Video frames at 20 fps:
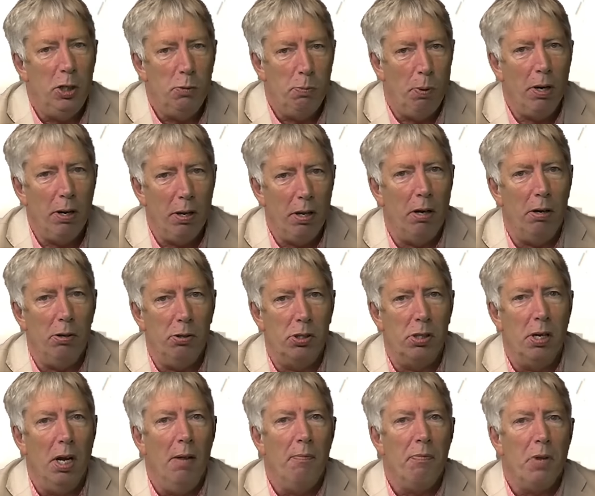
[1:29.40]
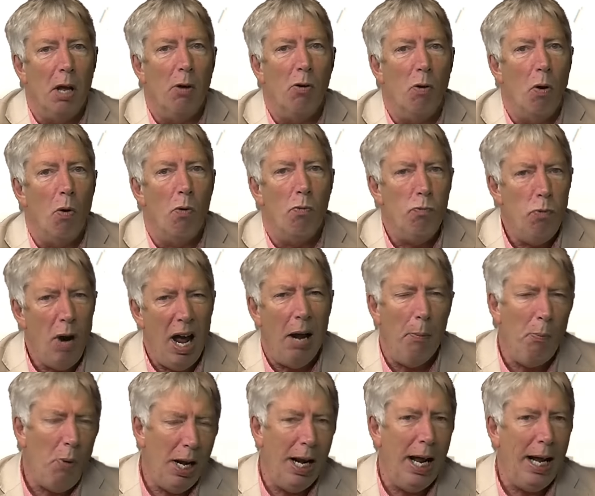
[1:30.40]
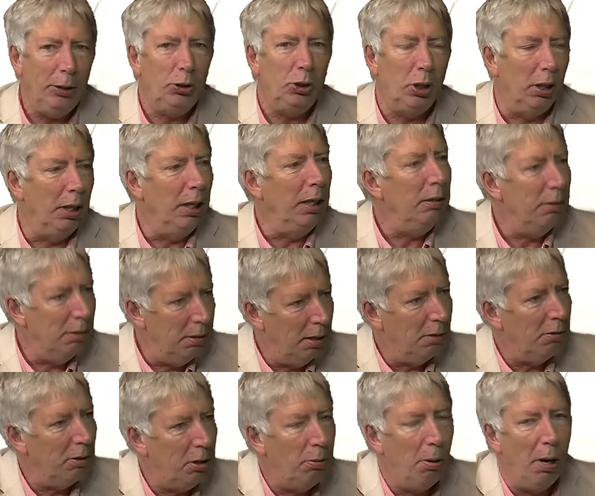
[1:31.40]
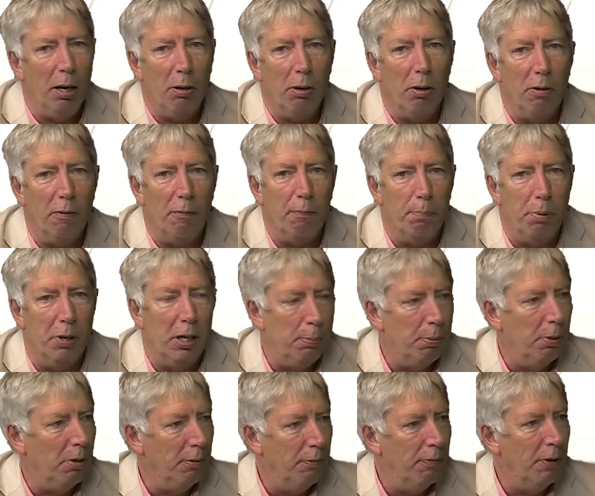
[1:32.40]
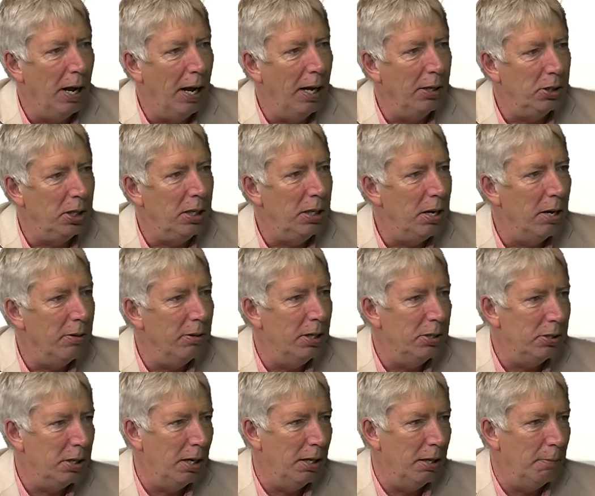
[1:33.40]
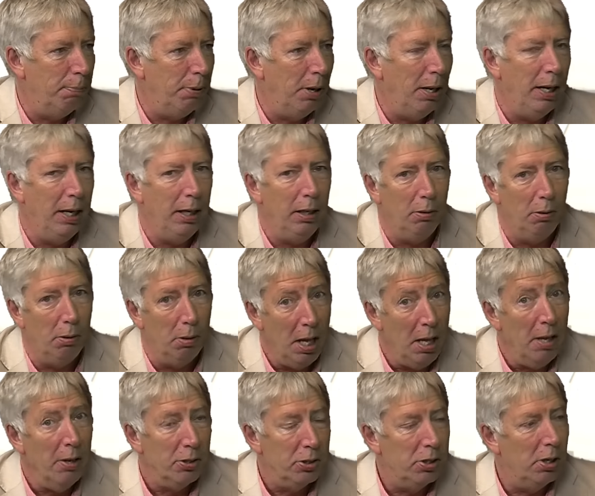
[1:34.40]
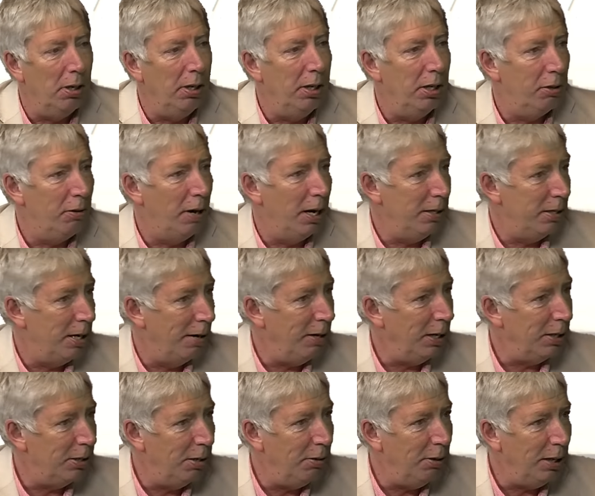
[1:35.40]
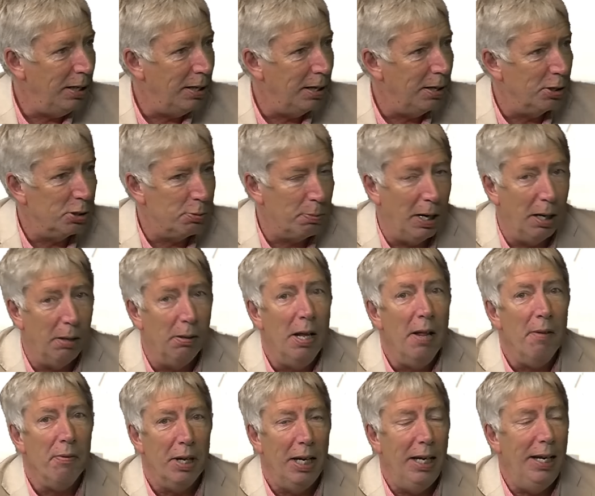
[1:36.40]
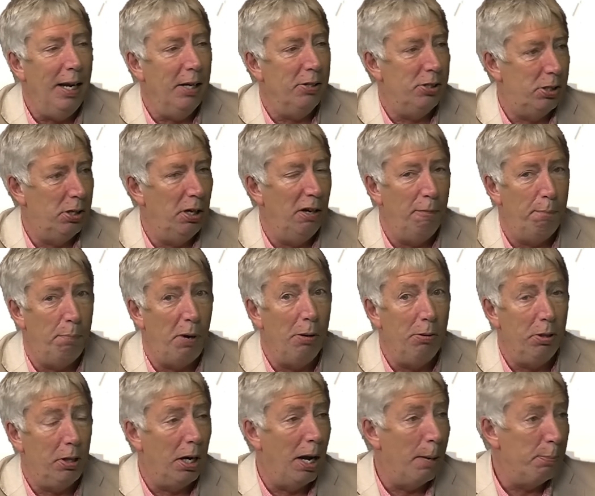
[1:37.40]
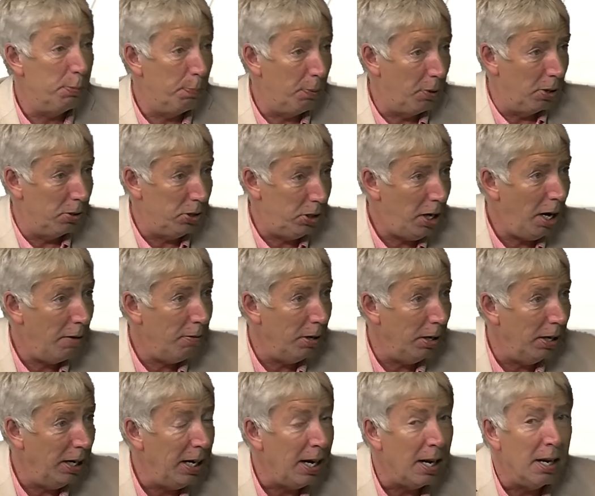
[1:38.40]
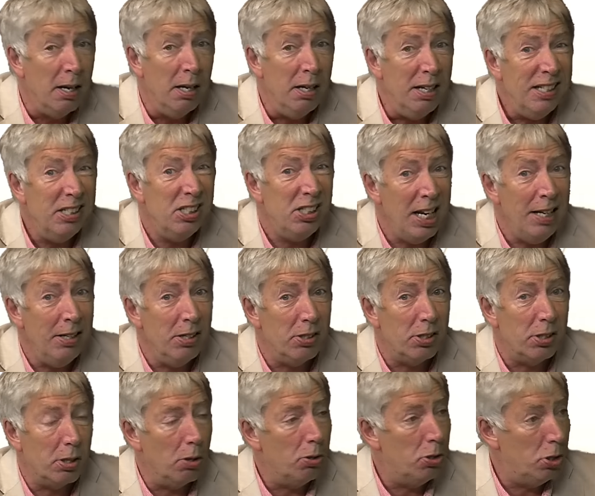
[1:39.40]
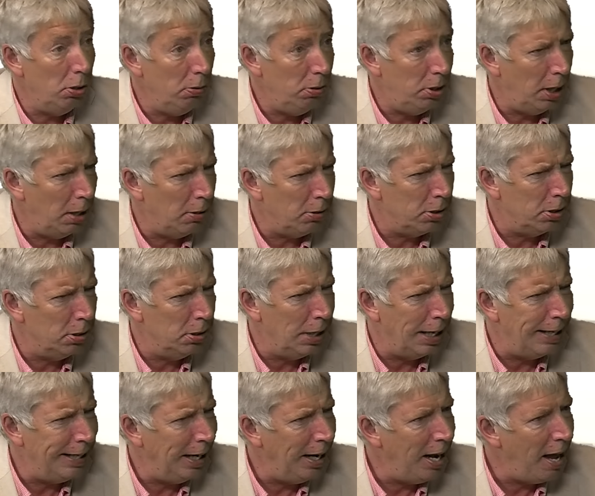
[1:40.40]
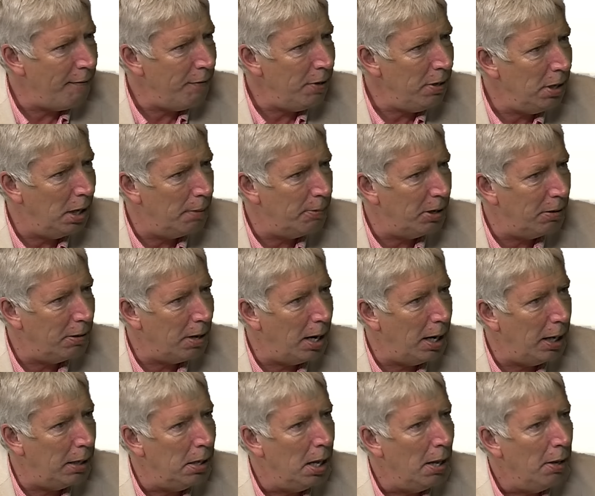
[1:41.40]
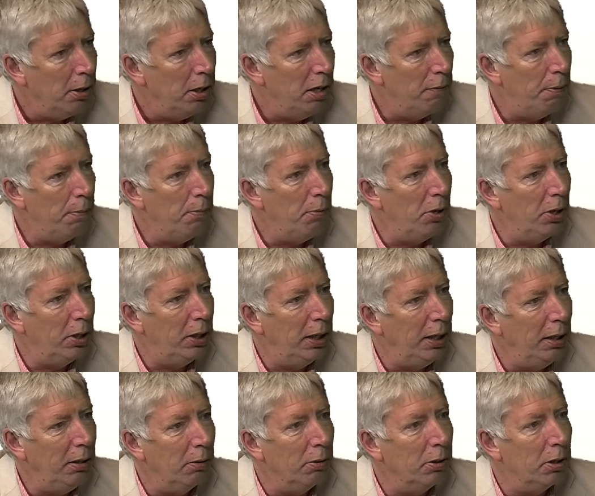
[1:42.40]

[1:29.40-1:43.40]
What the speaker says: one of those. Well, actually, there were quite a lot of people who've actually done this, either playing or certainly the great Derek Dooley did as well. He has served both clubs because currently, since 2011, am I right, you've been working on the